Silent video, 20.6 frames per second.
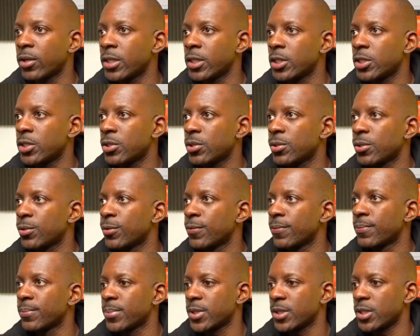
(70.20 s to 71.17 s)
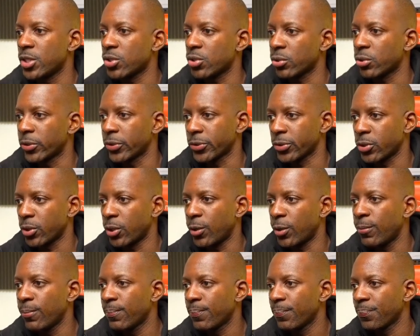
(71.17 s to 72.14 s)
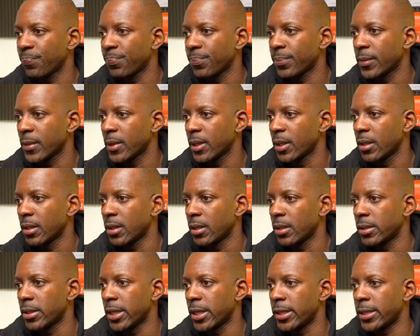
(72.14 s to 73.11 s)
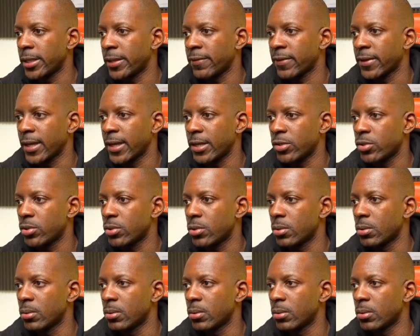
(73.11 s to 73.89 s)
to cisco.com, then navigate to